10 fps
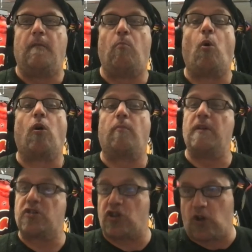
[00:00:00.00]
more
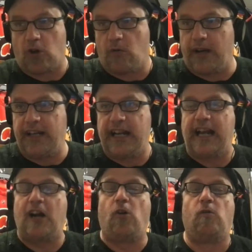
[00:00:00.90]
mature right
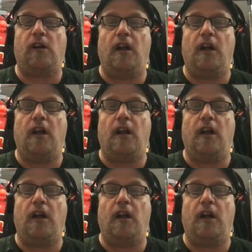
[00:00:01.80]
now.